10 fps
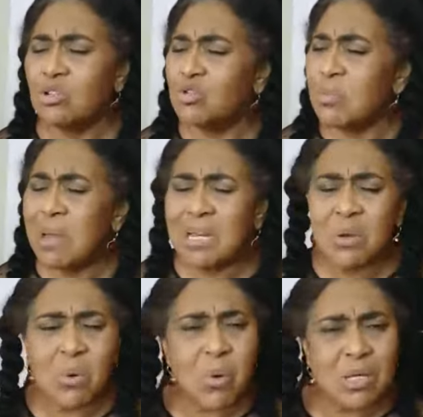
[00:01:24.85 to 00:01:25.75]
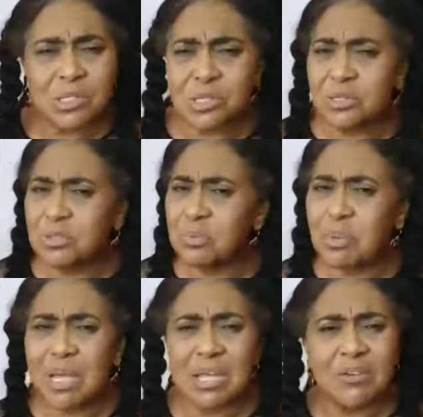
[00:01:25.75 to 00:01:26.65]
Too many questions
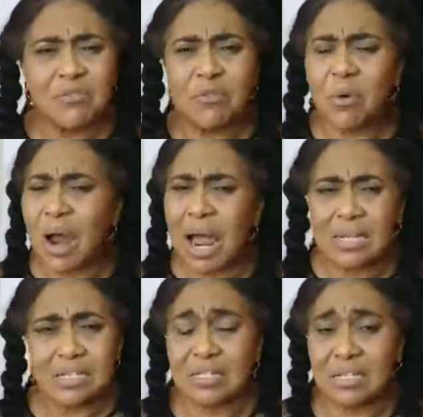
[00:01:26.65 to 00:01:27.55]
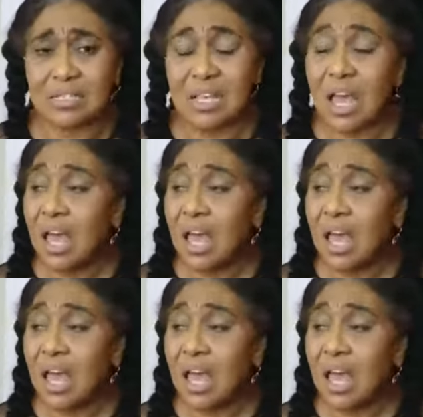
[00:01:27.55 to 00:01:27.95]
begging for answers.